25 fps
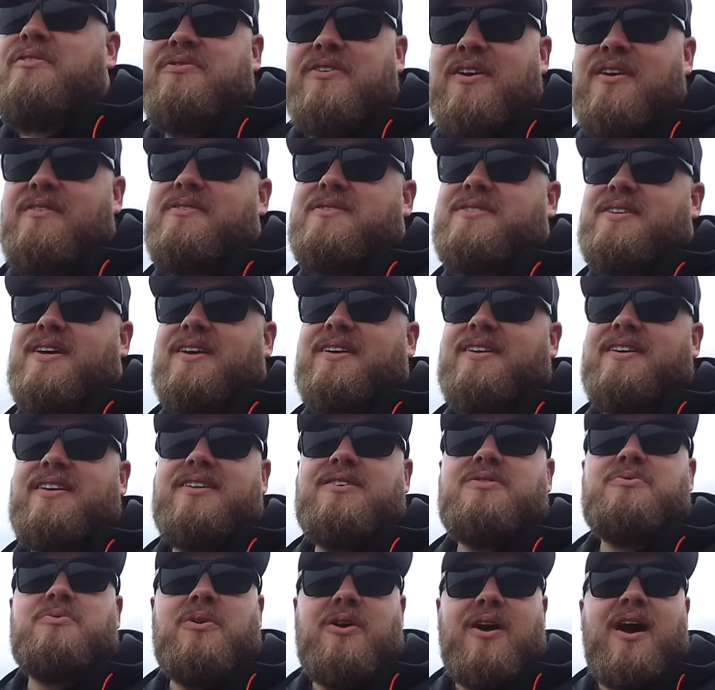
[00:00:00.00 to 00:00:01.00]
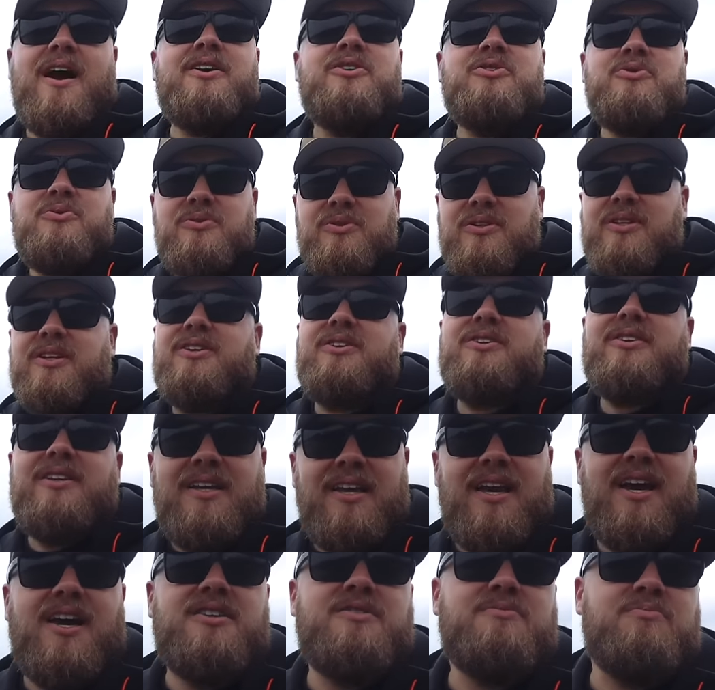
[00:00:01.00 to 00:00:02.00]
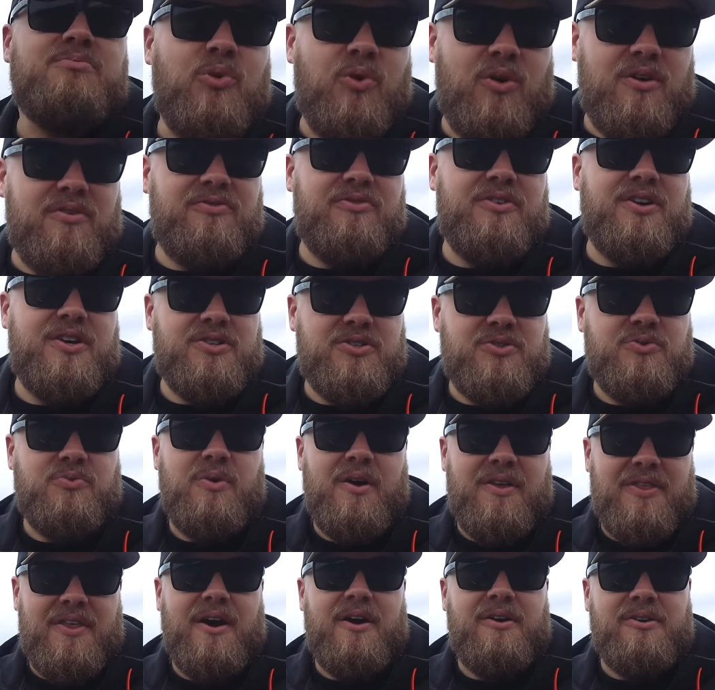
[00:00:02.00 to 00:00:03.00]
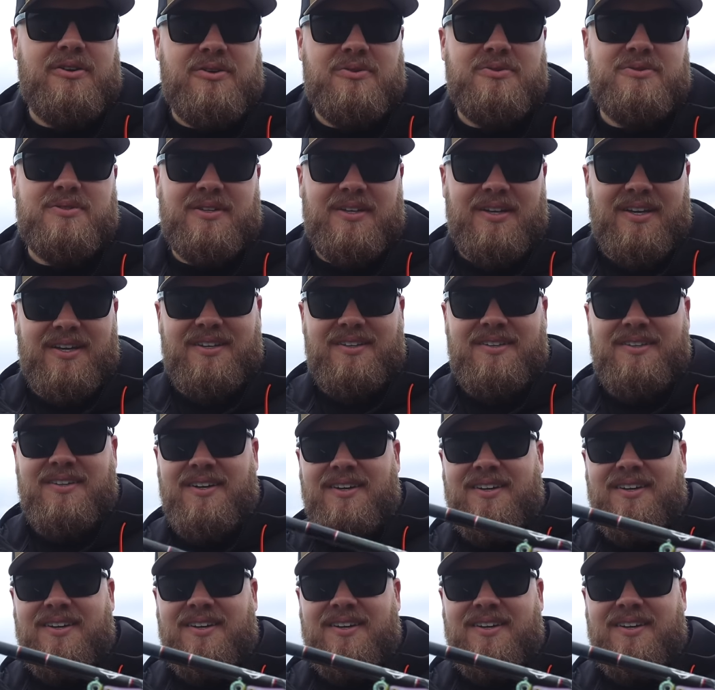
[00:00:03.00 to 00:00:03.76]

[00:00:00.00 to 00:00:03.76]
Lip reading: favorite techniques where you literally catch more fish without using it,